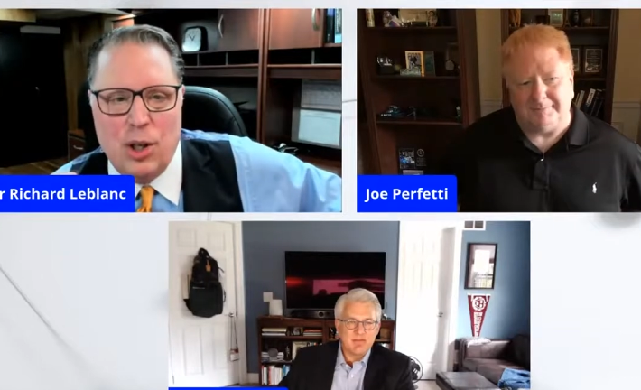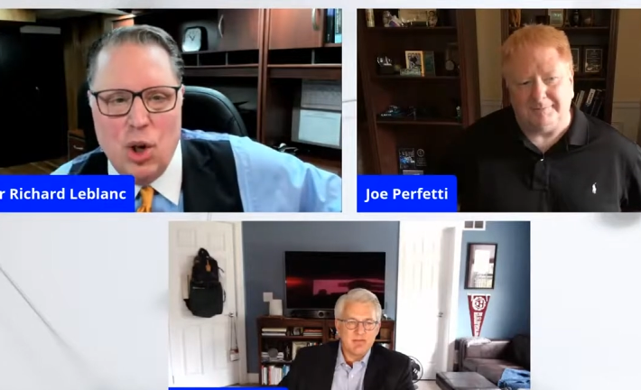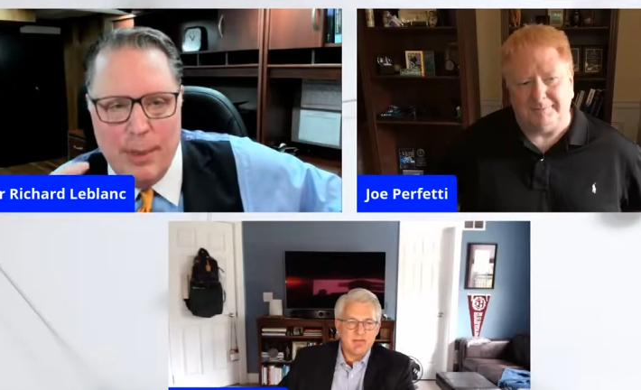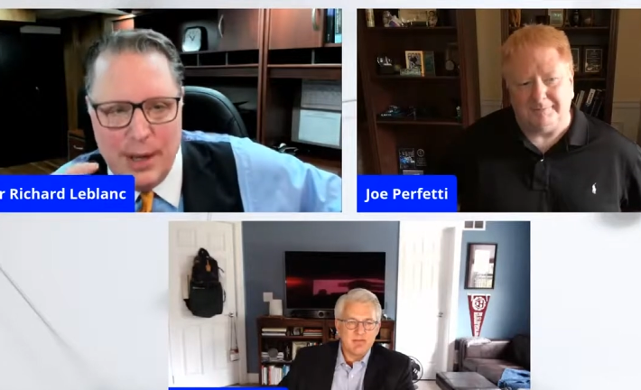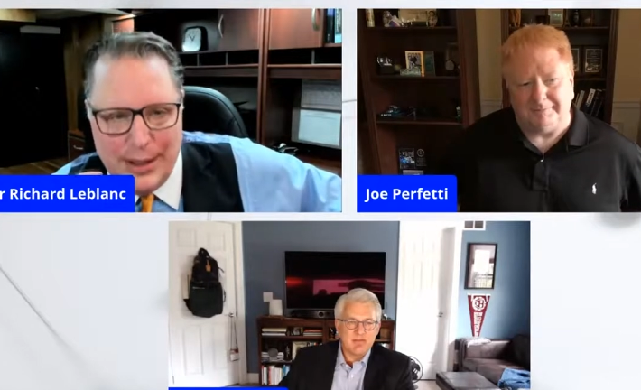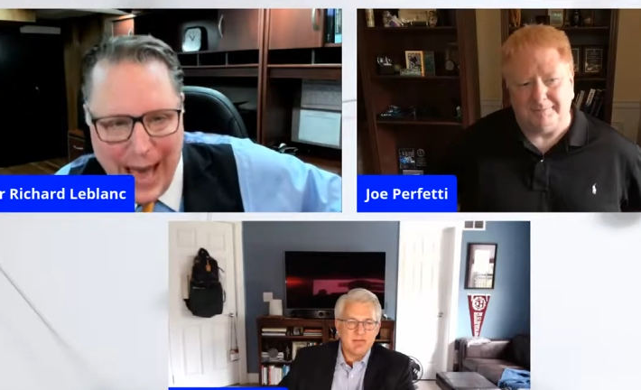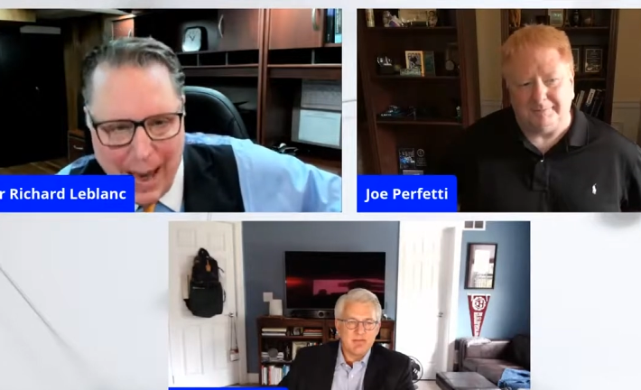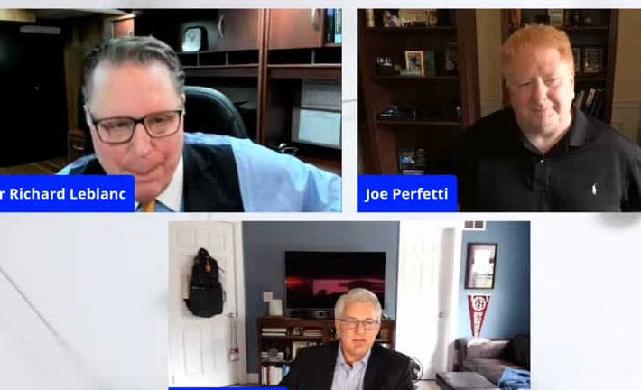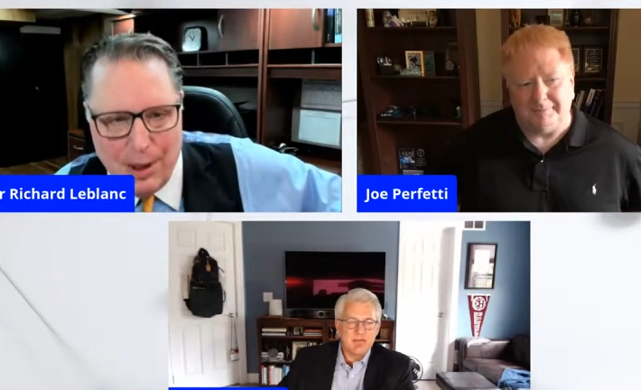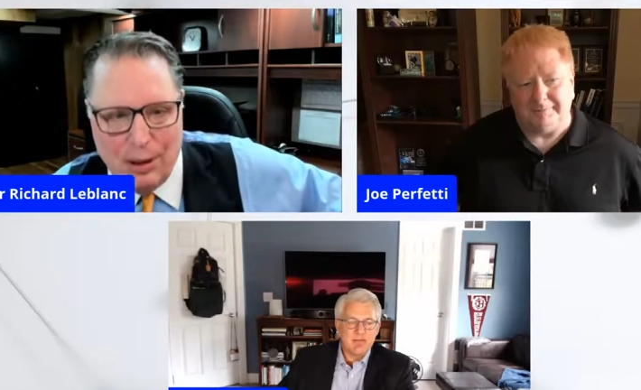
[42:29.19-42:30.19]
Speaker 1: human
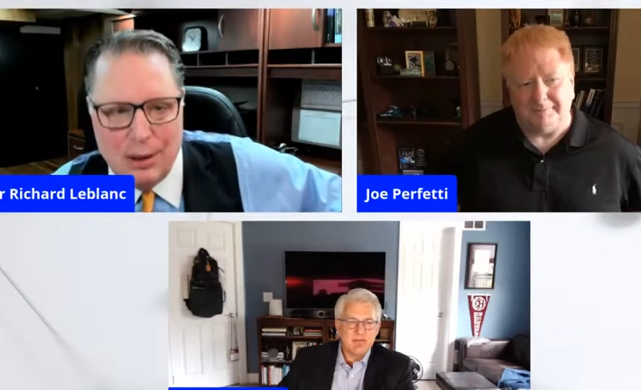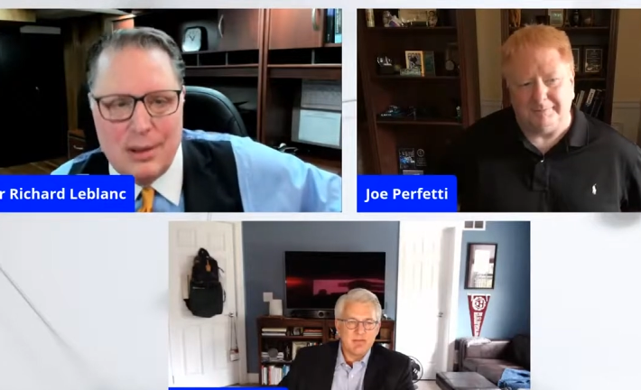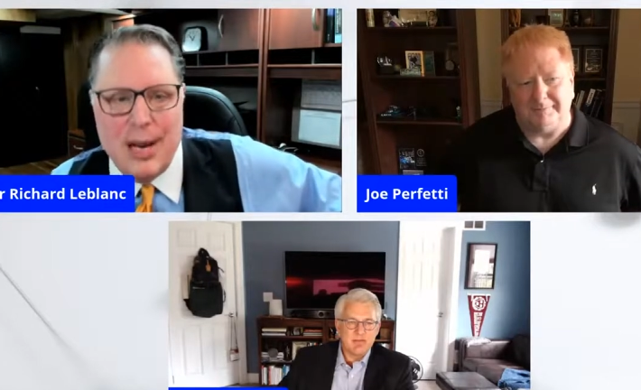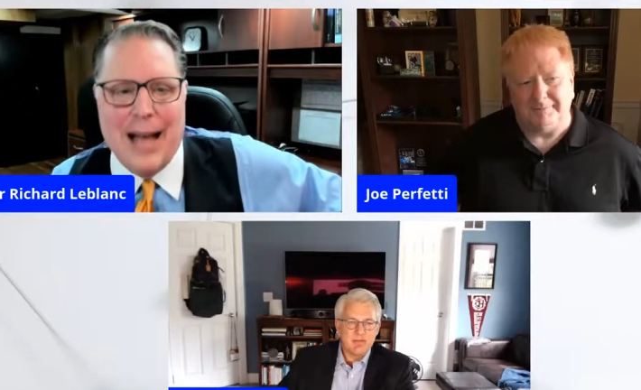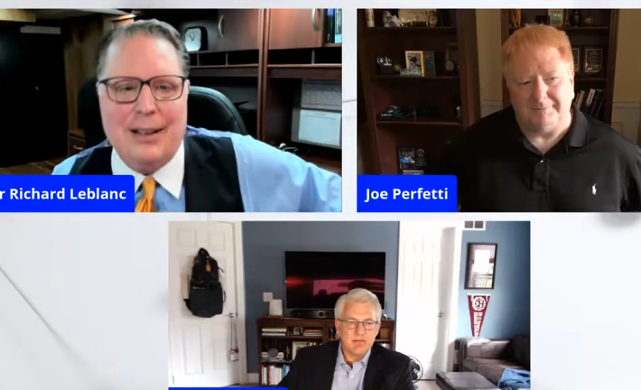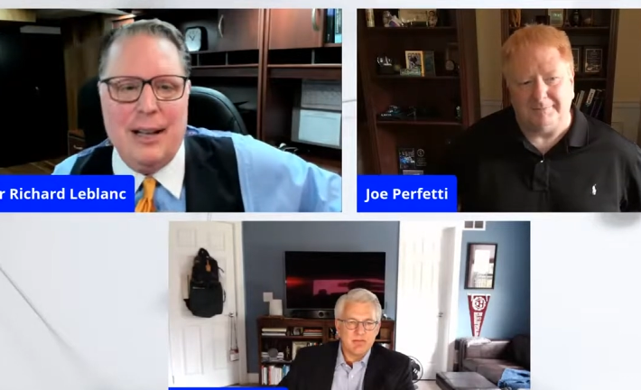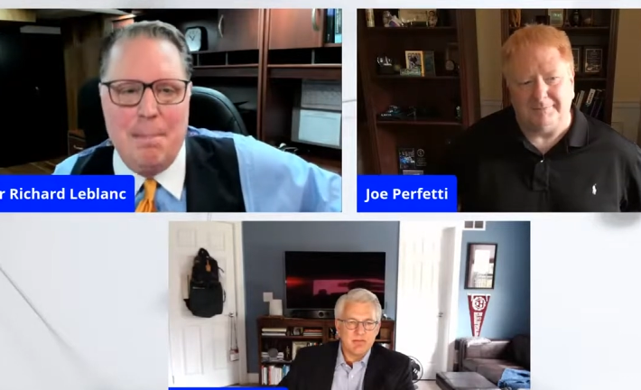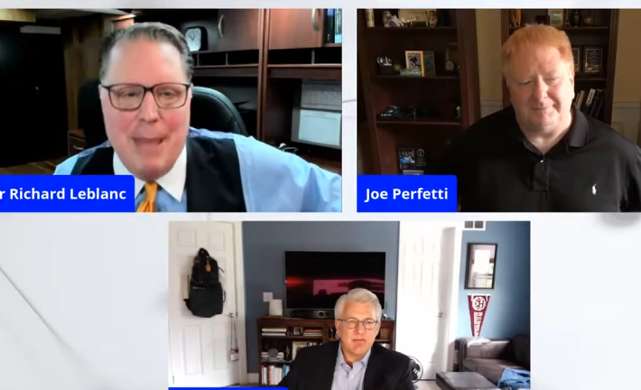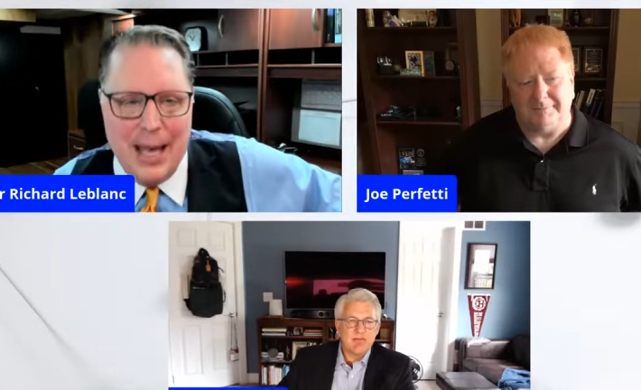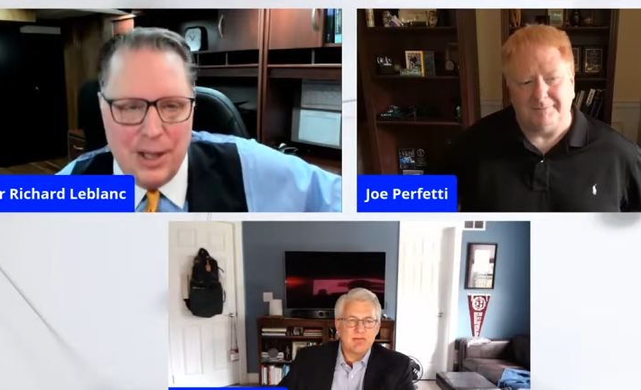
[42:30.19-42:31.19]
capital
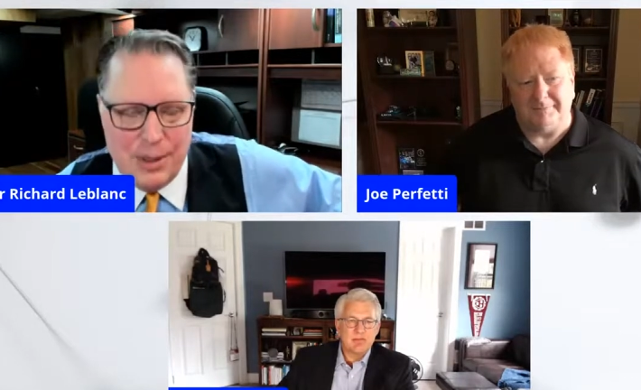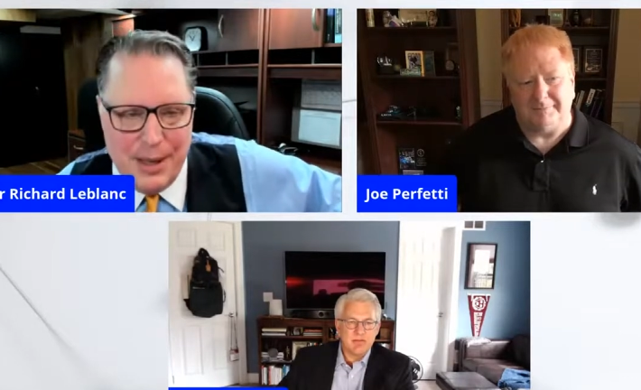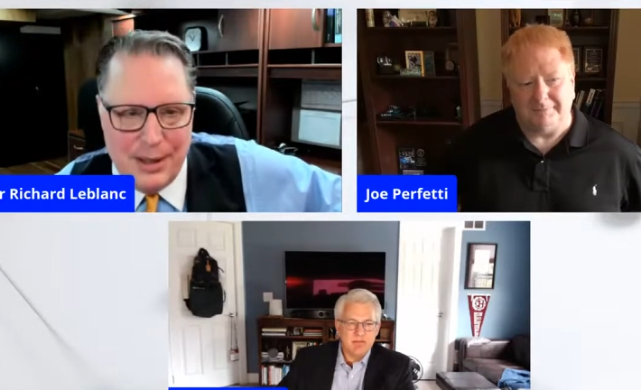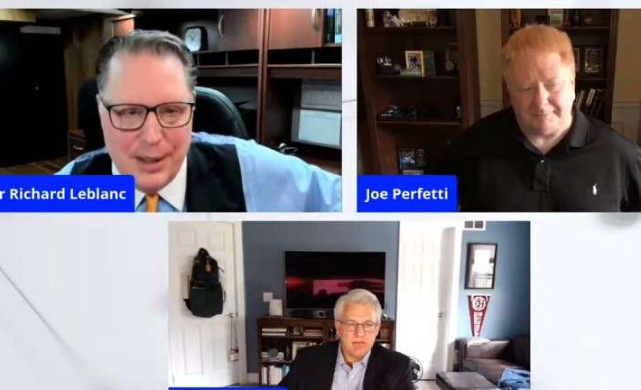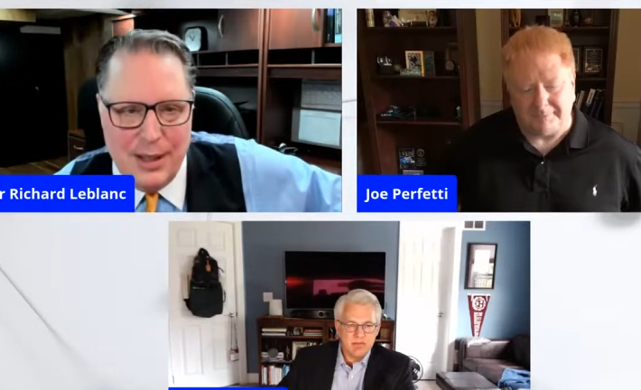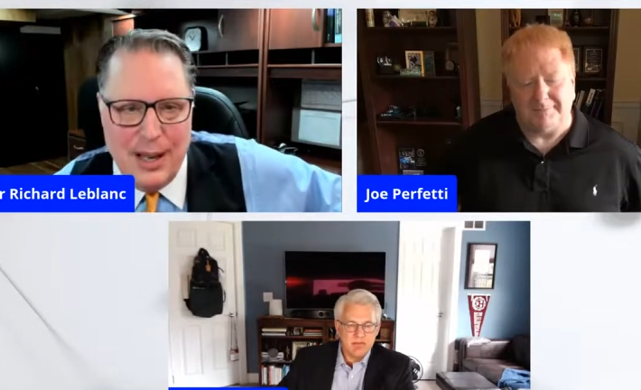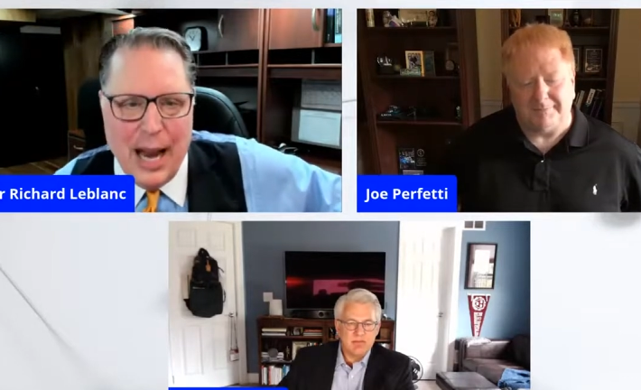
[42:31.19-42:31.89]
talent management,